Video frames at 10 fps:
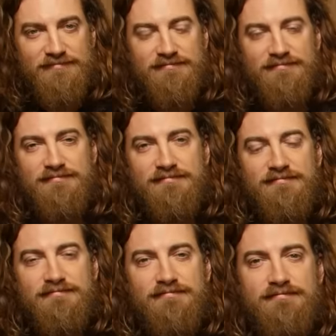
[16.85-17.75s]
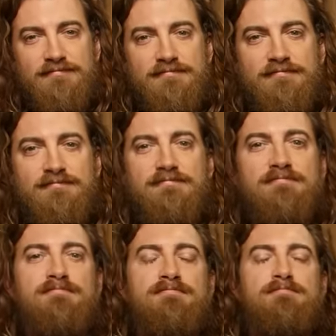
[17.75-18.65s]

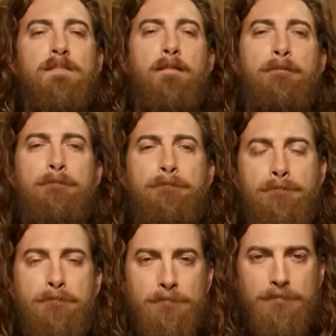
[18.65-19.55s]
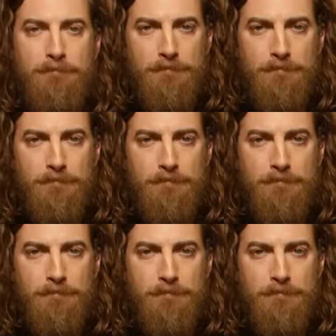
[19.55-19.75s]
This person isn't speaking.